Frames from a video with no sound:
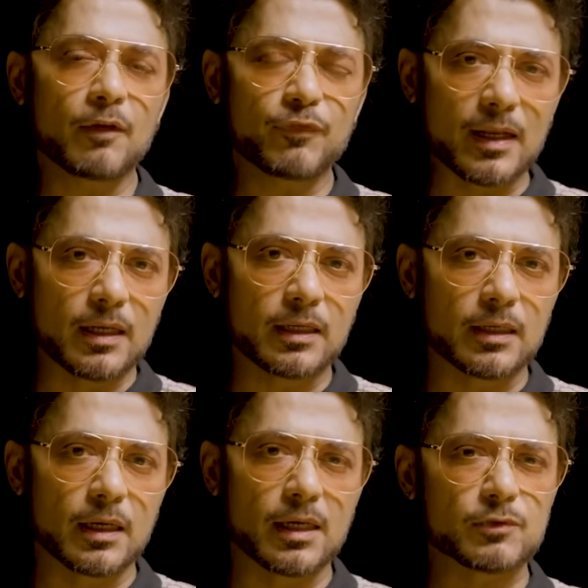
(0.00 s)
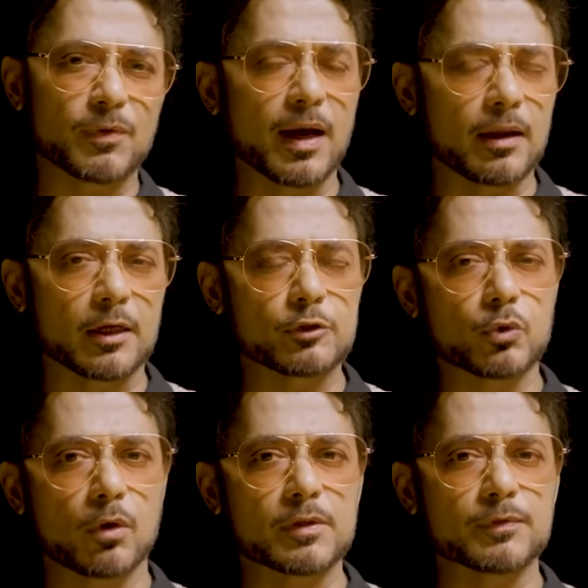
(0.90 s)
I finally realized why. I
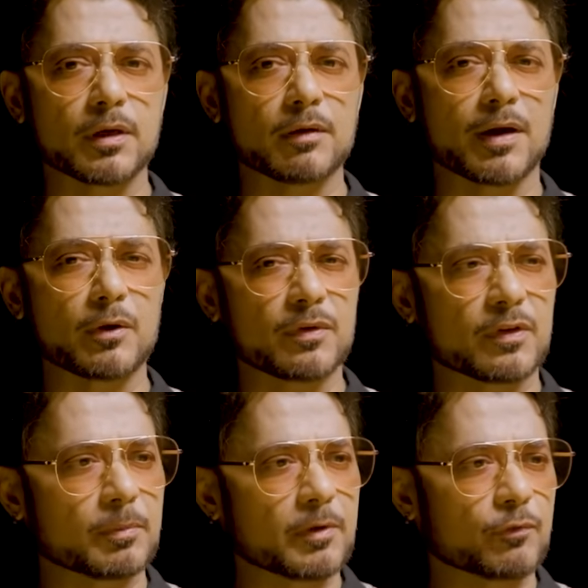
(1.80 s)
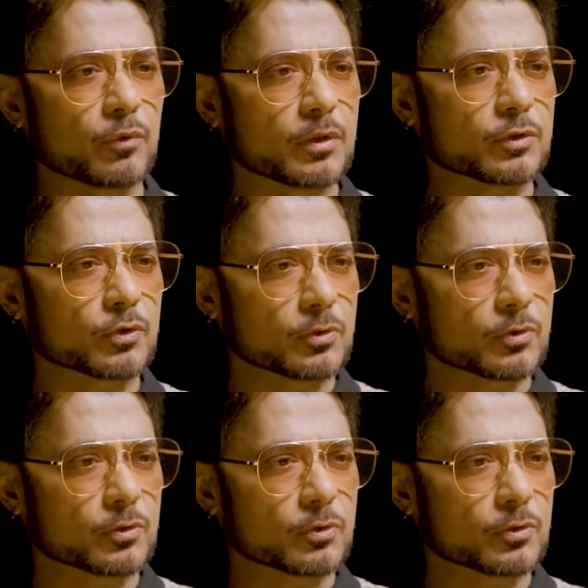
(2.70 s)
used to always wonder, why do they say be foolish?